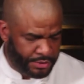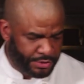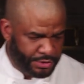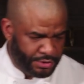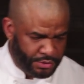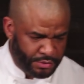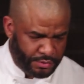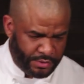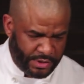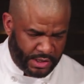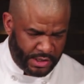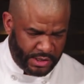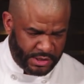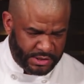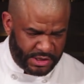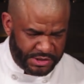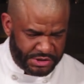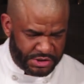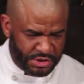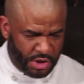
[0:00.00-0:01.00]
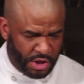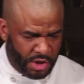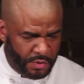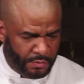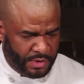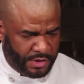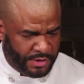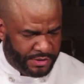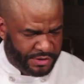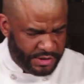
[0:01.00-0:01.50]
to do is, let's start
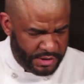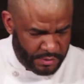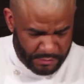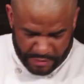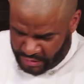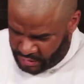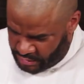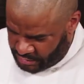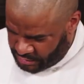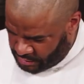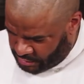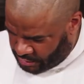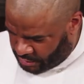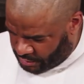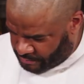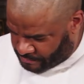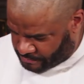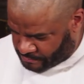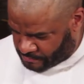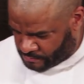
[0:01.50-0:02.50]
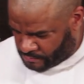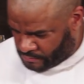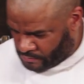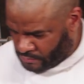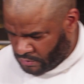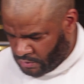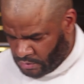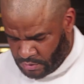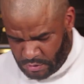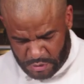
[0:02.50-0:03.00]
with the red onion here.
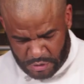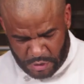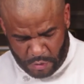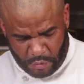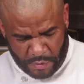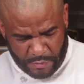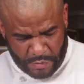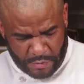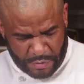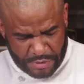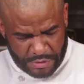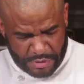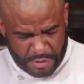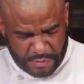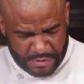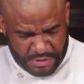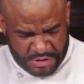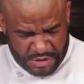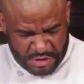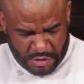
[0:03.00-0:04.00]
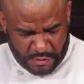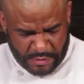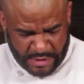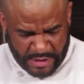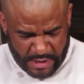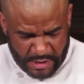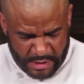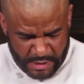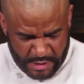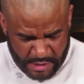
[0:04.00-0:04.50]
So what we want to do is just go
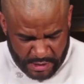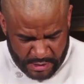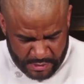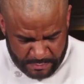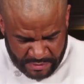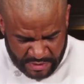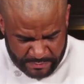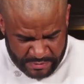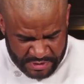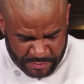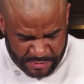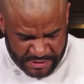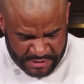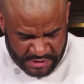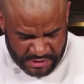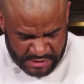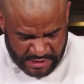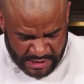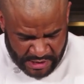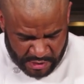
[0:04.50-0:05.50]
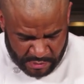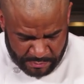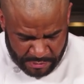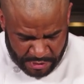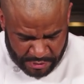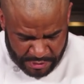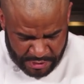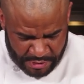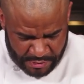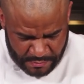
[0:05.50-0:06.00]
ahead and maybe split this down the
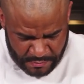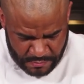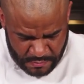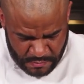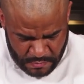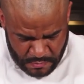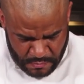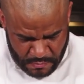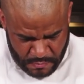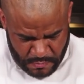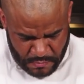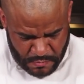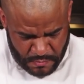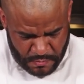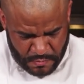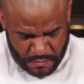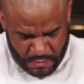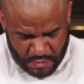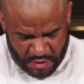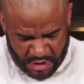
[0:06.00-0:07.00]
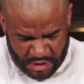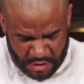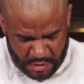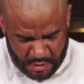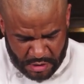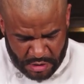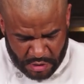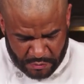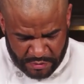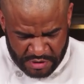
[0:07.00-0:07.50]
middle here, okay?
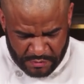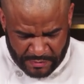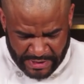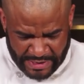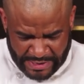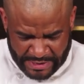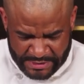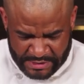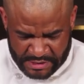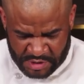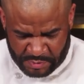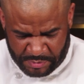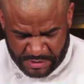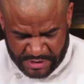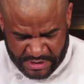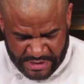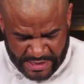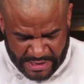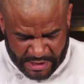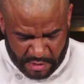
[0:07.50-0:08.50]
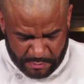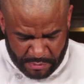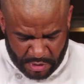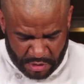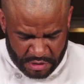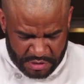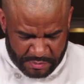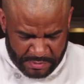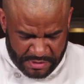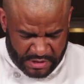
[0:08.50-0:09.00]
And the reason why I like to split it down the
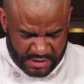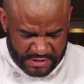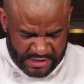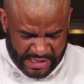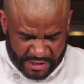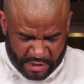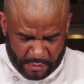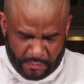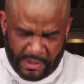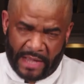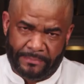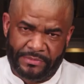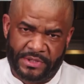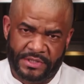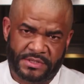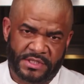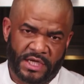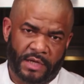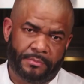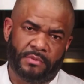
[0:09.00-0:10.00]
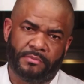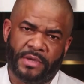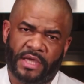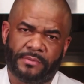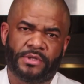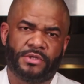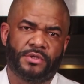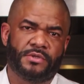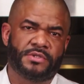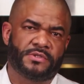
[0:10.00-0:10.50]
middle is because I can wrap this up and
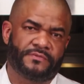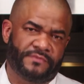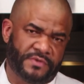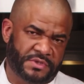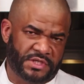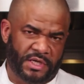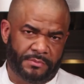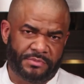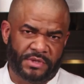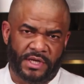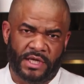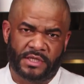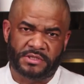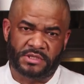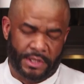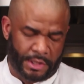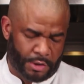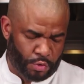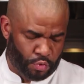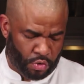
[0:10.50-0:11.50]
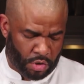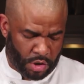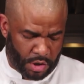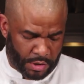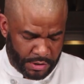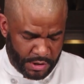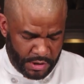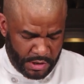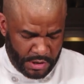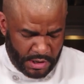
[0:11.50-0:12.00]
maybe use it for something else later
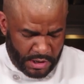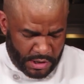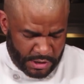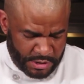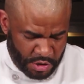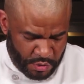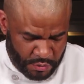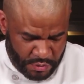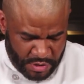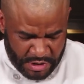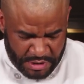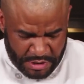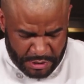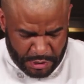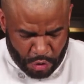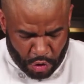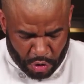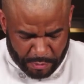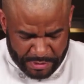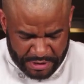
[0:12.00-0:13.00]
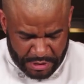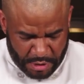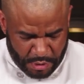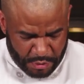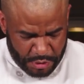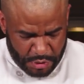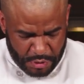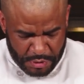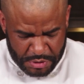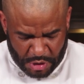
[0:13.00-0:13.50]
on. You really normally
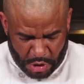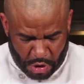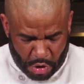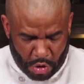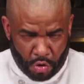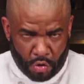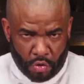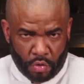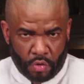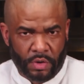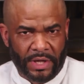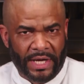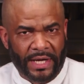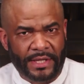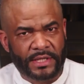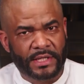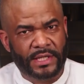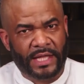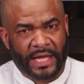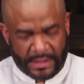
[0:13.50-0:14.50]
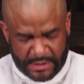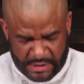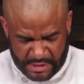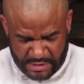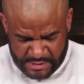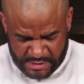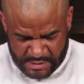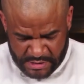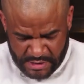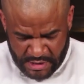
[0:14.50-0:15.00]
don't use a whole onion like
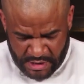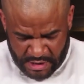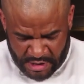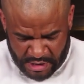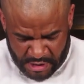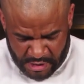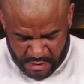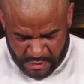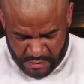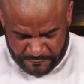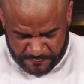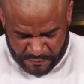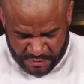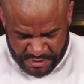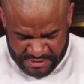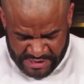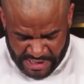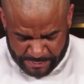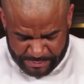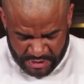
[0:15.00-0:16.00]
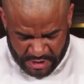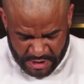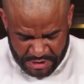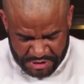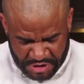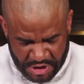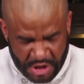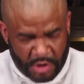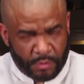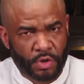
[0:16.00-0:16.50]
this. And for this
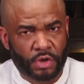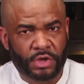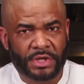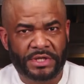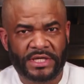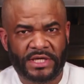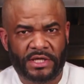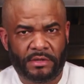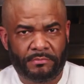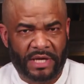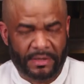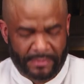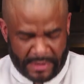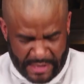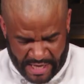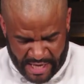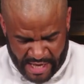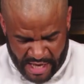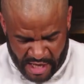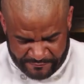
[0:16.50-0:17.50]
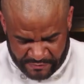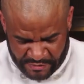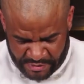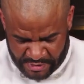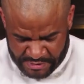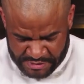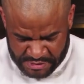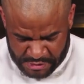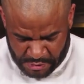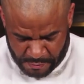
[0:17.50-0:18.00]
application here, we only need maybe half of
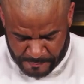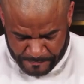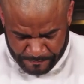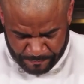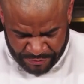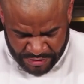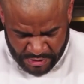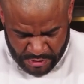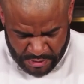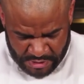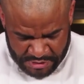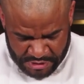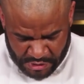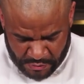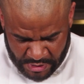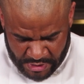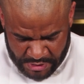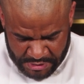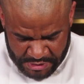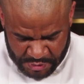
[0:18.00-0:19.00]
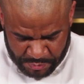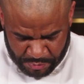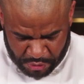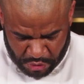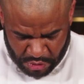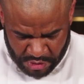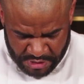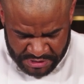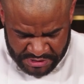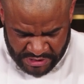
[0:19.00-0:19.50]
this. So let's go ahead and just
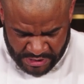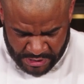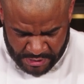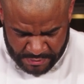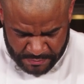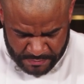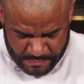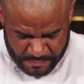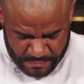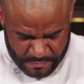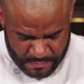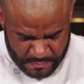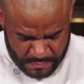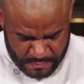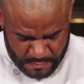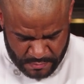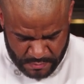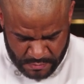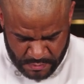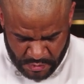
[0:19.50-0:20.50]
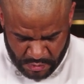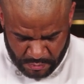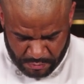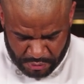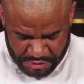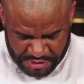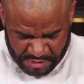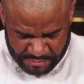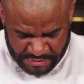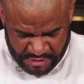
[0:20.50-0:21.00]
pull this down.
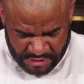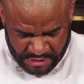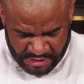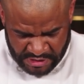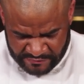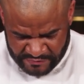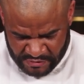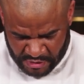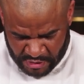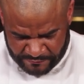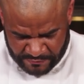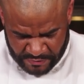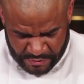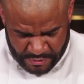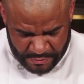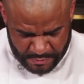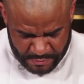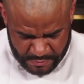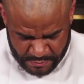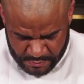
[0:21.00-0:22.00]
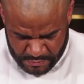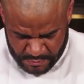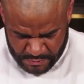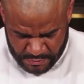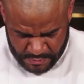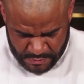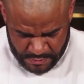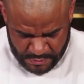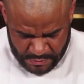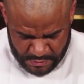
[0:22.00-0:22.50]
Pull some of these leaves off here.
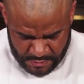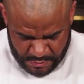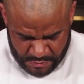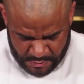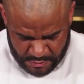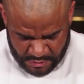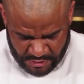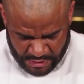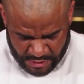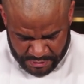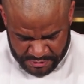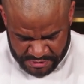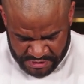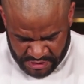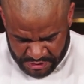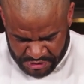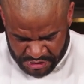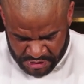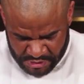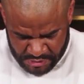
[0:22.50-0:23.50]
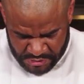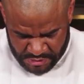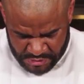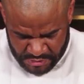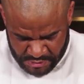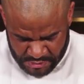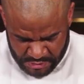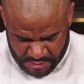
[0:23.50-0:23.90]
The outer sections,